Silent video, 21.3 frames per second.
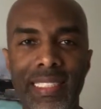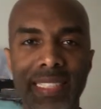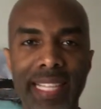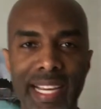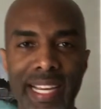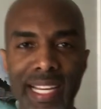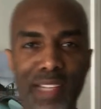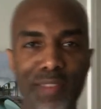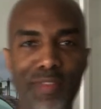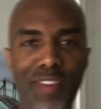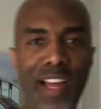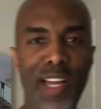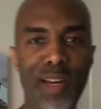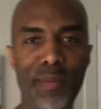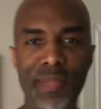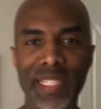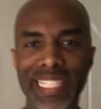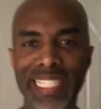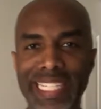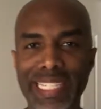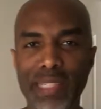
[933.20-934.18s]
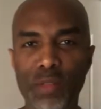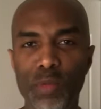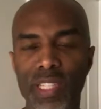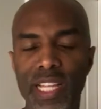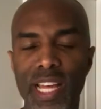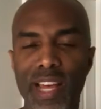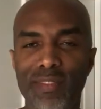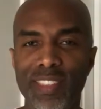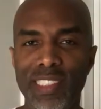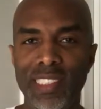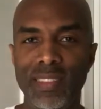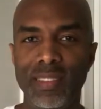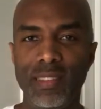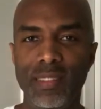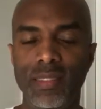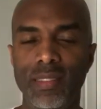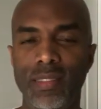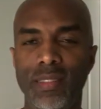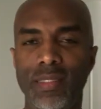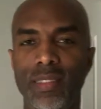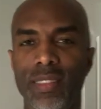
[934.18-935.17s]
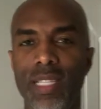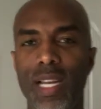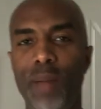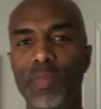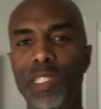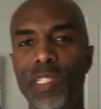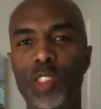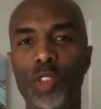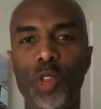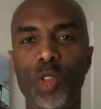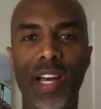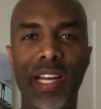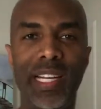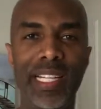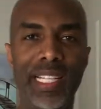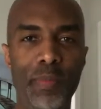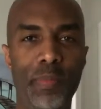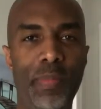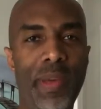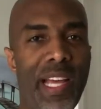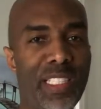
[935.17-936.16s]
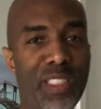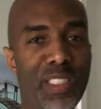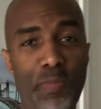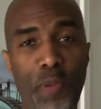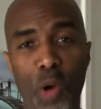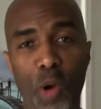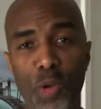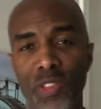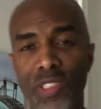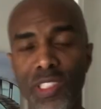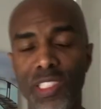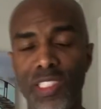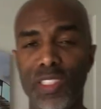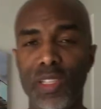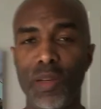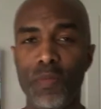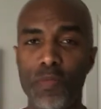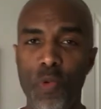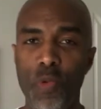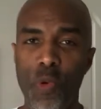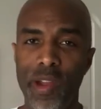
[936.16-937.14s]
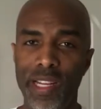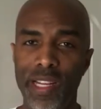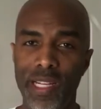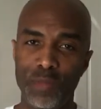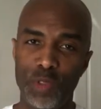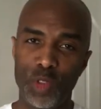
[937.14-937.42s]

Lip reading: Daily Vitamin E with Evan. I'm going to try to get back to posting at some point.